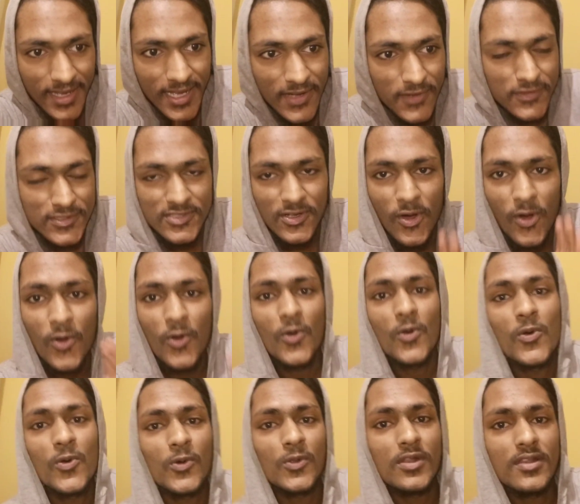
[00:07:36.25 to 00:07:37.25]
It was
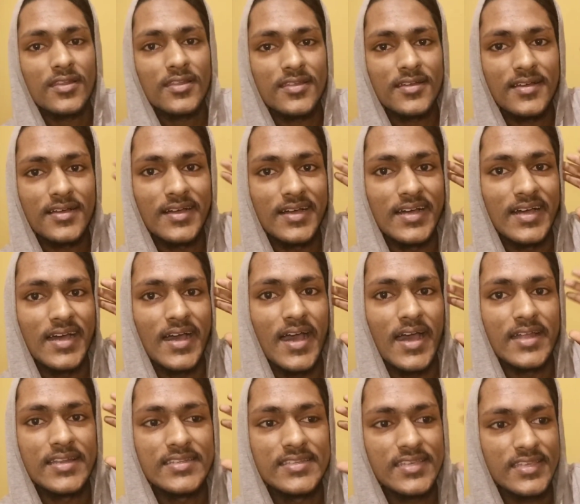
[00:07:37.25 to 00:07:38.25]
all
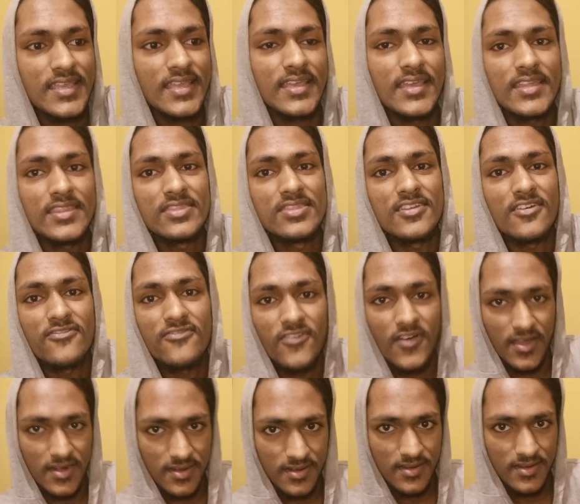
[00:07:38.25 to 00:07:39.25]
taking in the
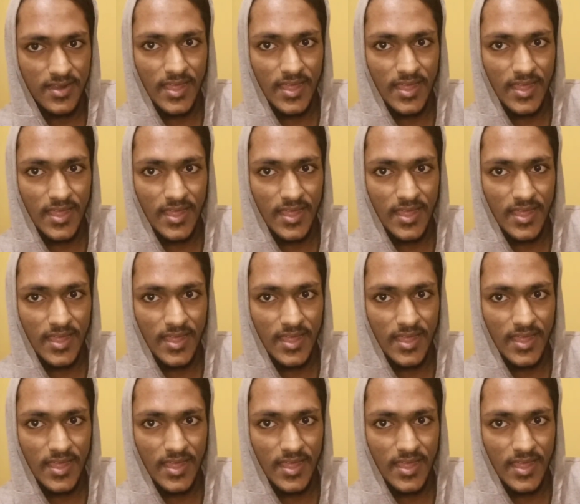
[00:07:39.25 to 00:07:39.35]
fun,